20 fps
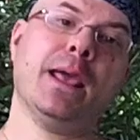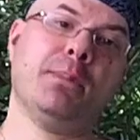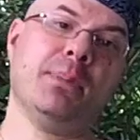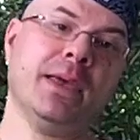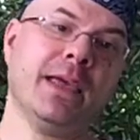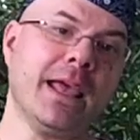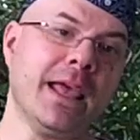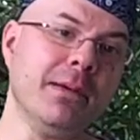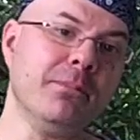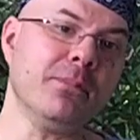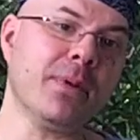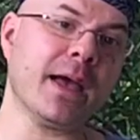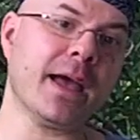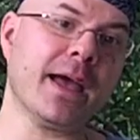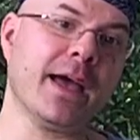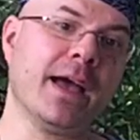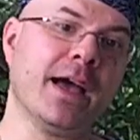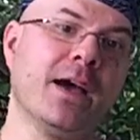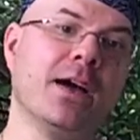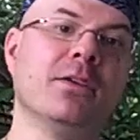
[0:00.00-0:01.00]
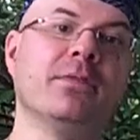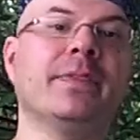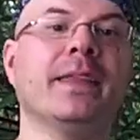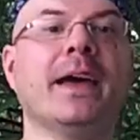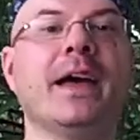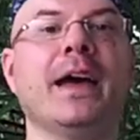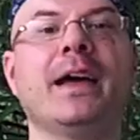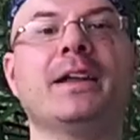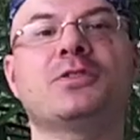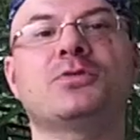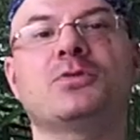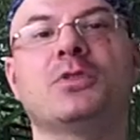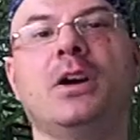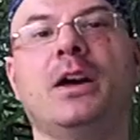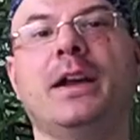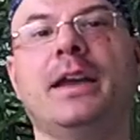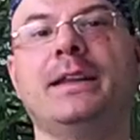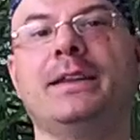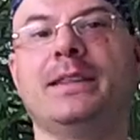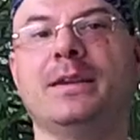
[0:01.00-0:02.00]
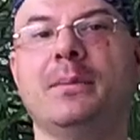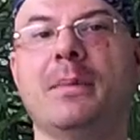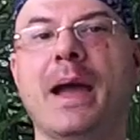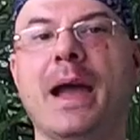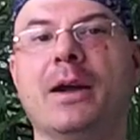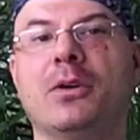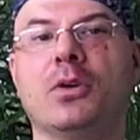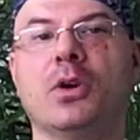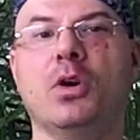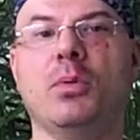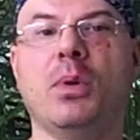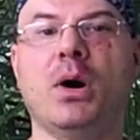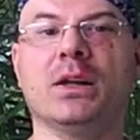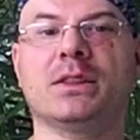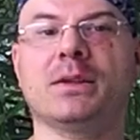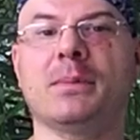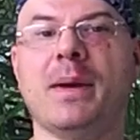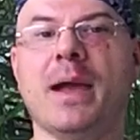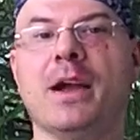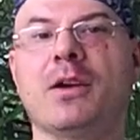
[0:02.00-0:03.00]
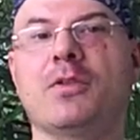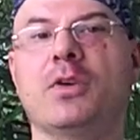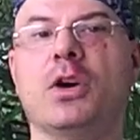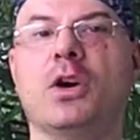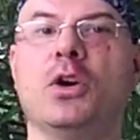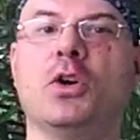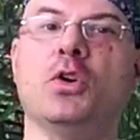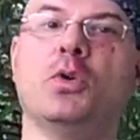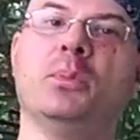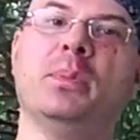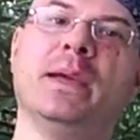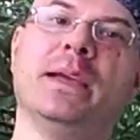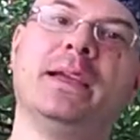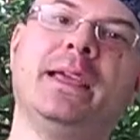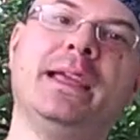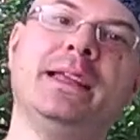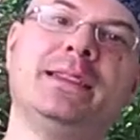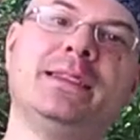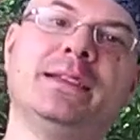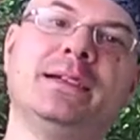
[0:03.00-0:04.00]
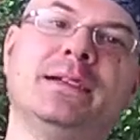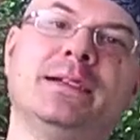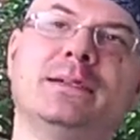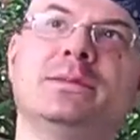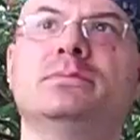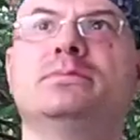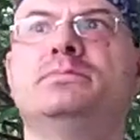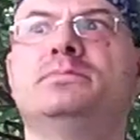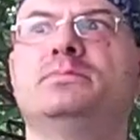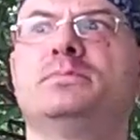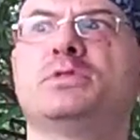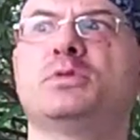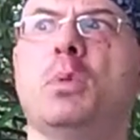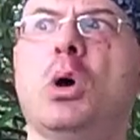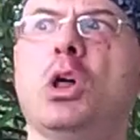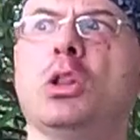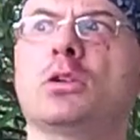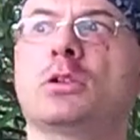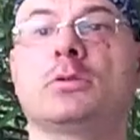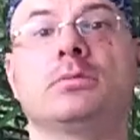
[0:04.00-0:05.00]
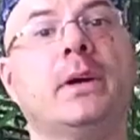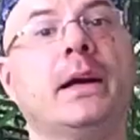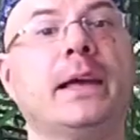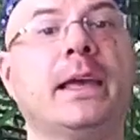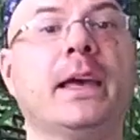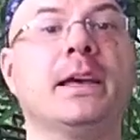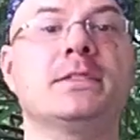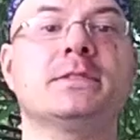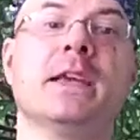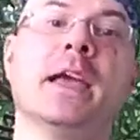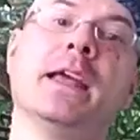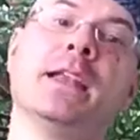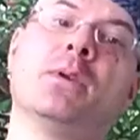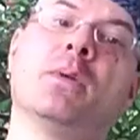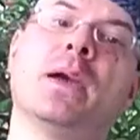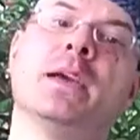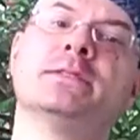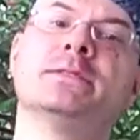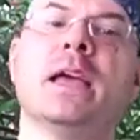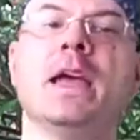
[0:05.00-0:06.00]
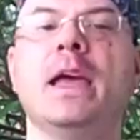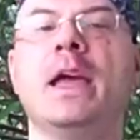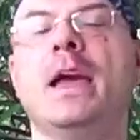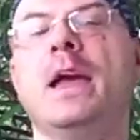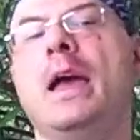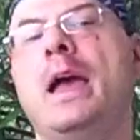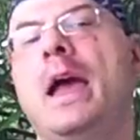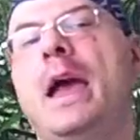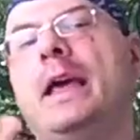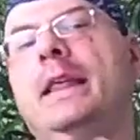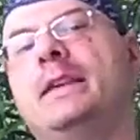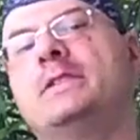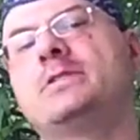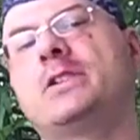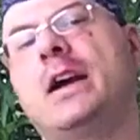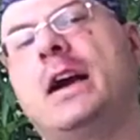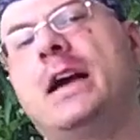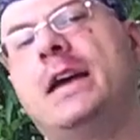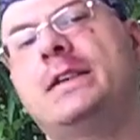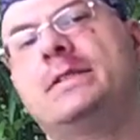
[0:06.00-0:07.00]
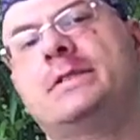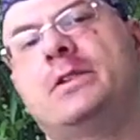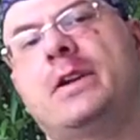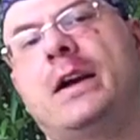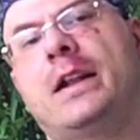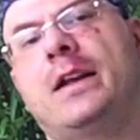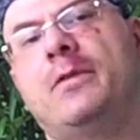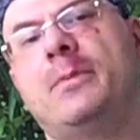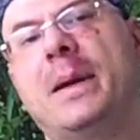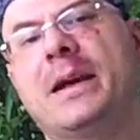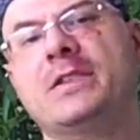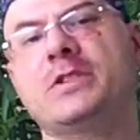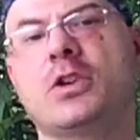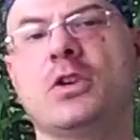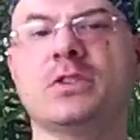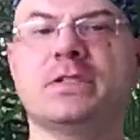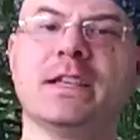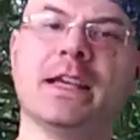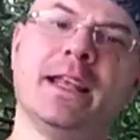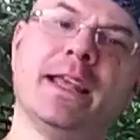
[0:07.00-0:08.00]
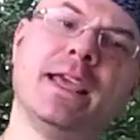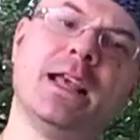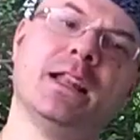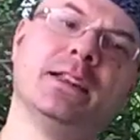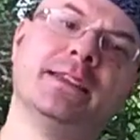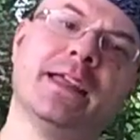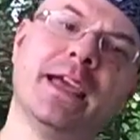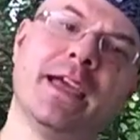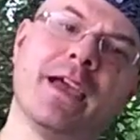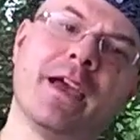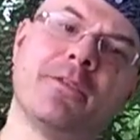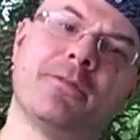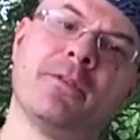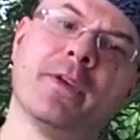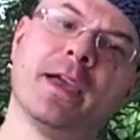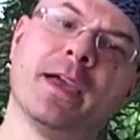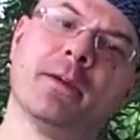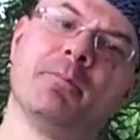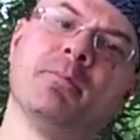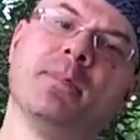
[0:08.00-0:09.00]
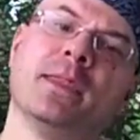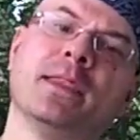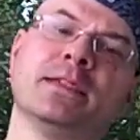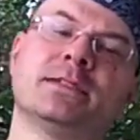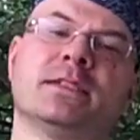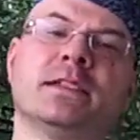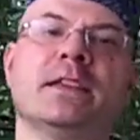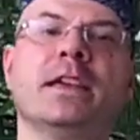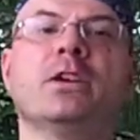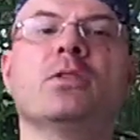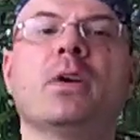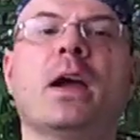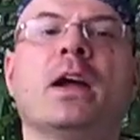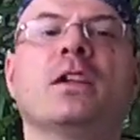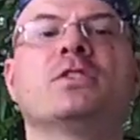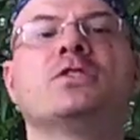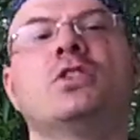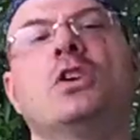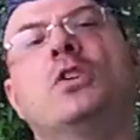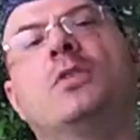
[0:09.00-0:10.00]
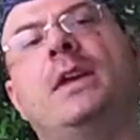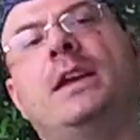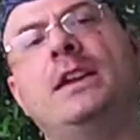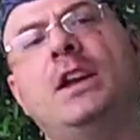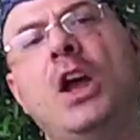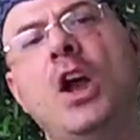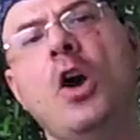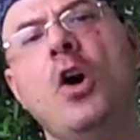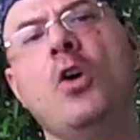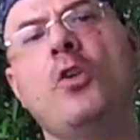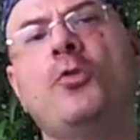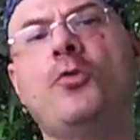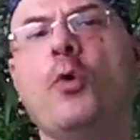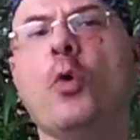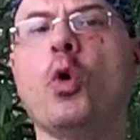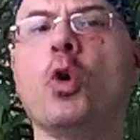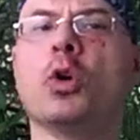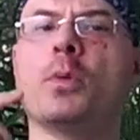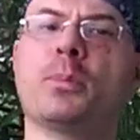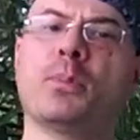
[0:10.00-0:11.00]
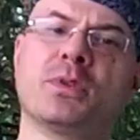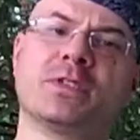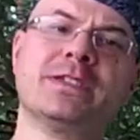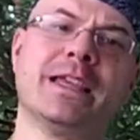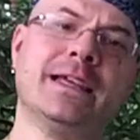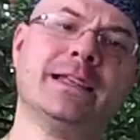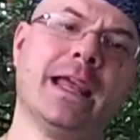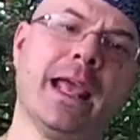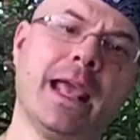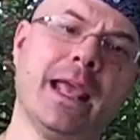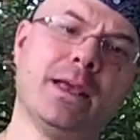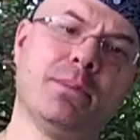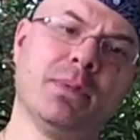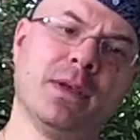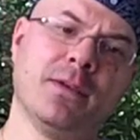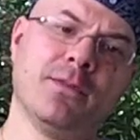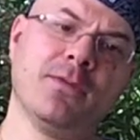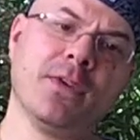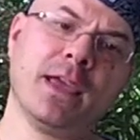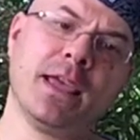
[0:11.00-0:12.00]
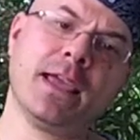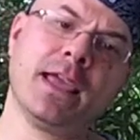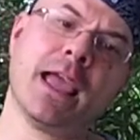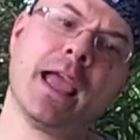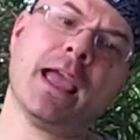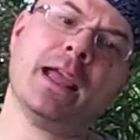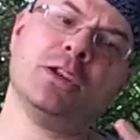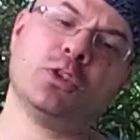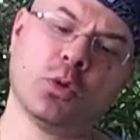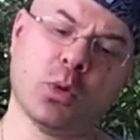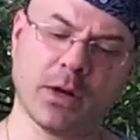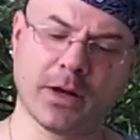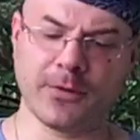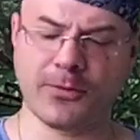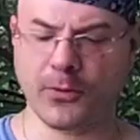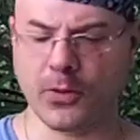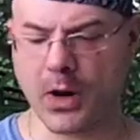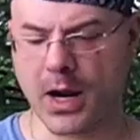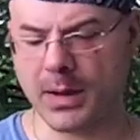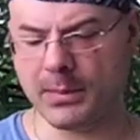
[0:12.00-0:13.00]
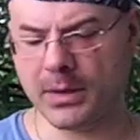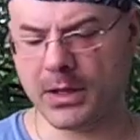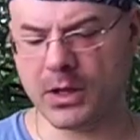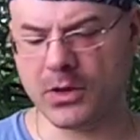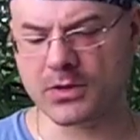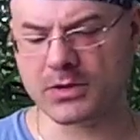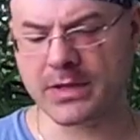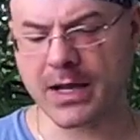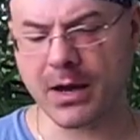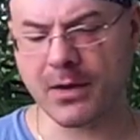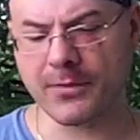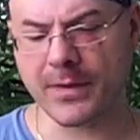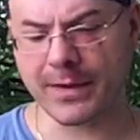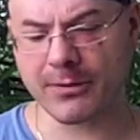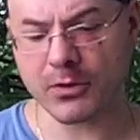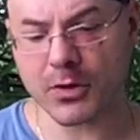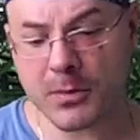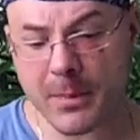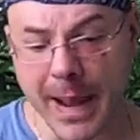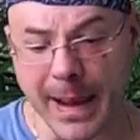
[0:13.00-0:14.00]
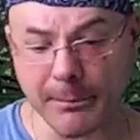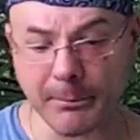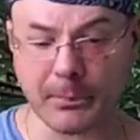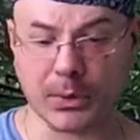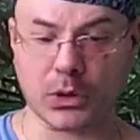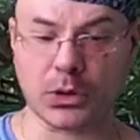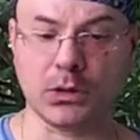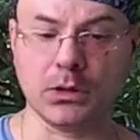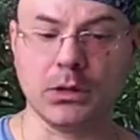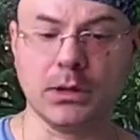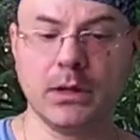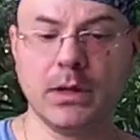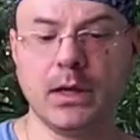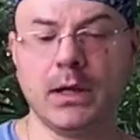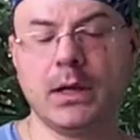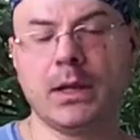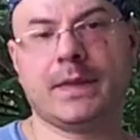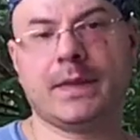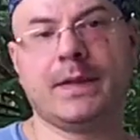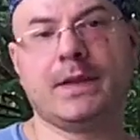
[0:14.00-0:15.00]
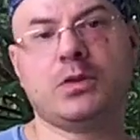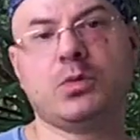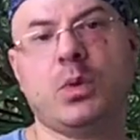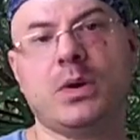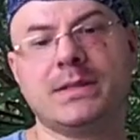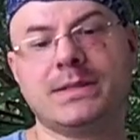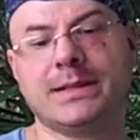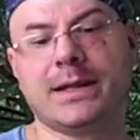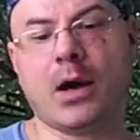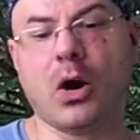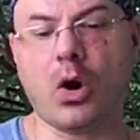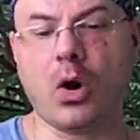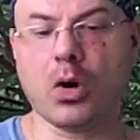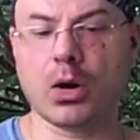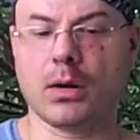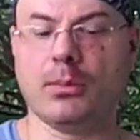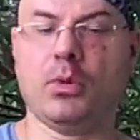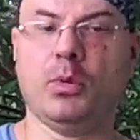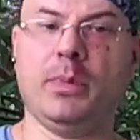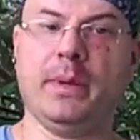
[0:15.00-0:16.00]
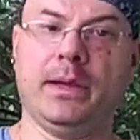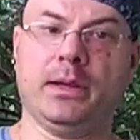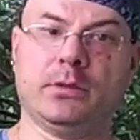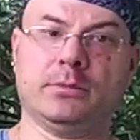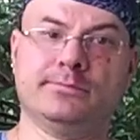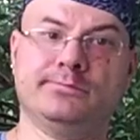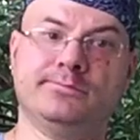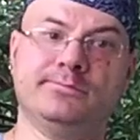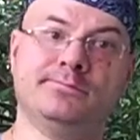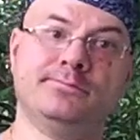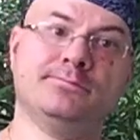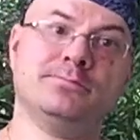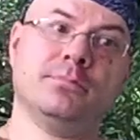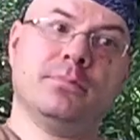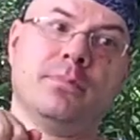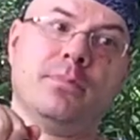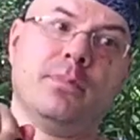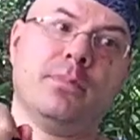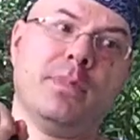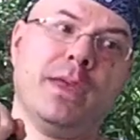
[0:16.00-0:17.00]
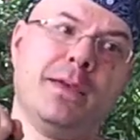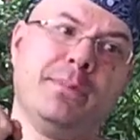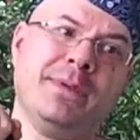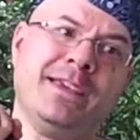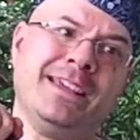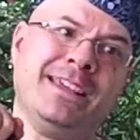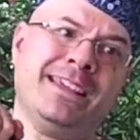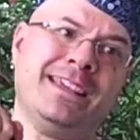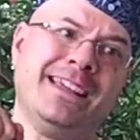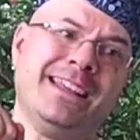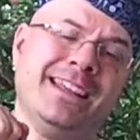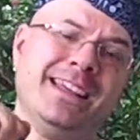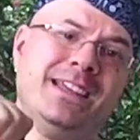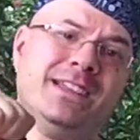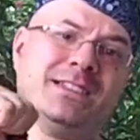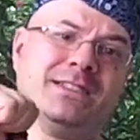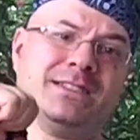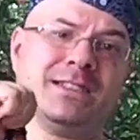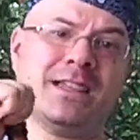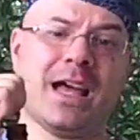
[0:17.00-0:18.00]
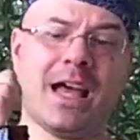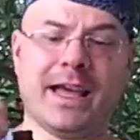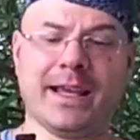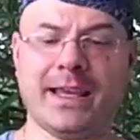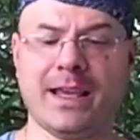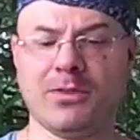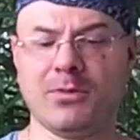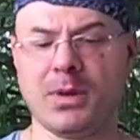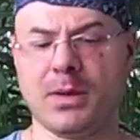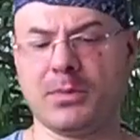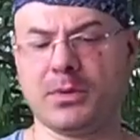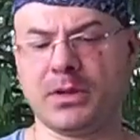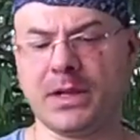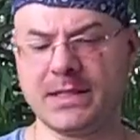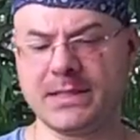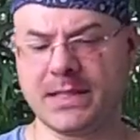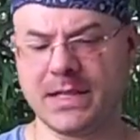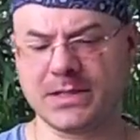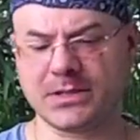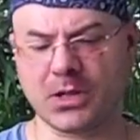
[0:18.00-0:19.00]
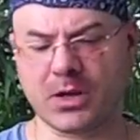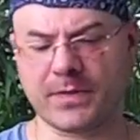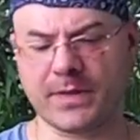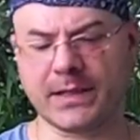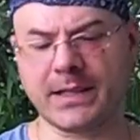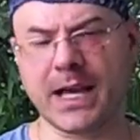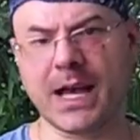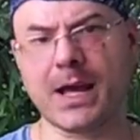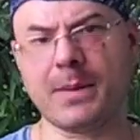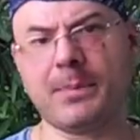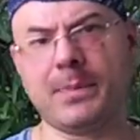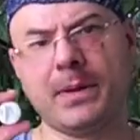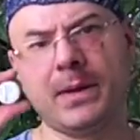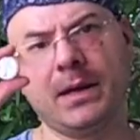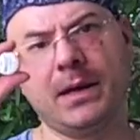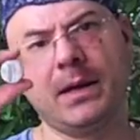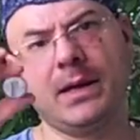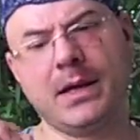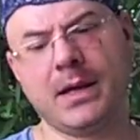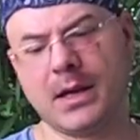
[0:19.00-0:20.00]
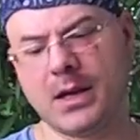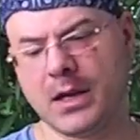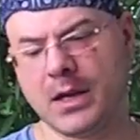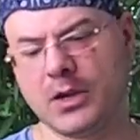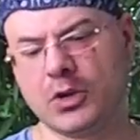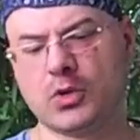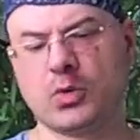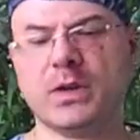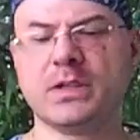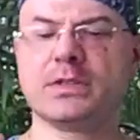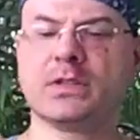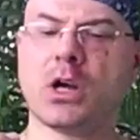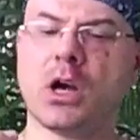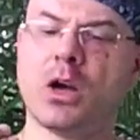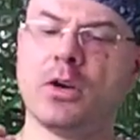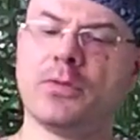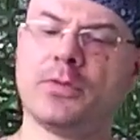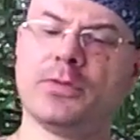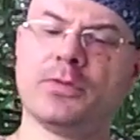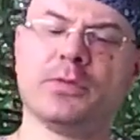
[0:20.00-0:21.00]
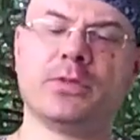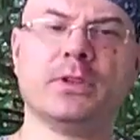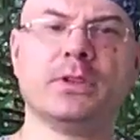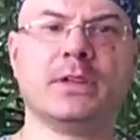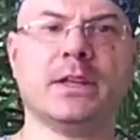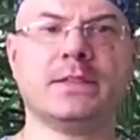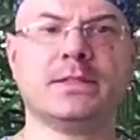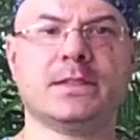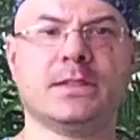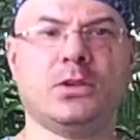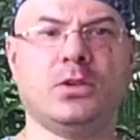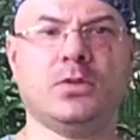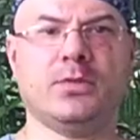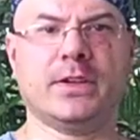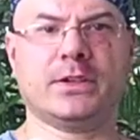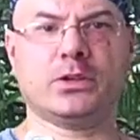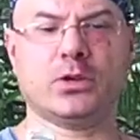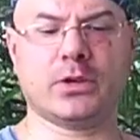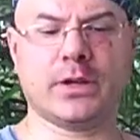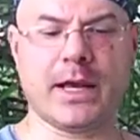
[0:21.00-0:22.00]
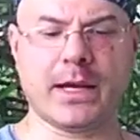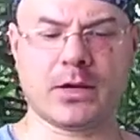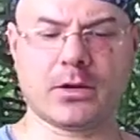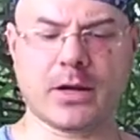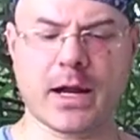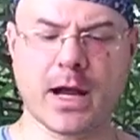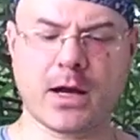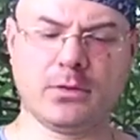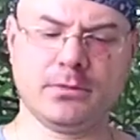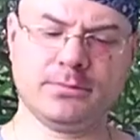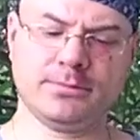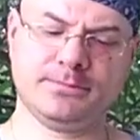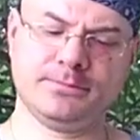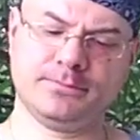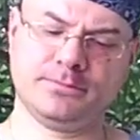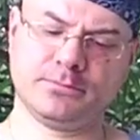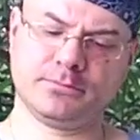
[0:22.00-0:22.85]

AB InBev. That's right. The macro bought the macro. Big eat the smaller, I guess. Anyways, these are guys are out of Mexico City, El DF. This is a year-round serving. 4% ABV and 24 IBUs. Now, if I remember, this wasn't a horrible beer. Maybe it is. I can't remember. Nice hiss off the top. Twist off. Nice little Victoria crown.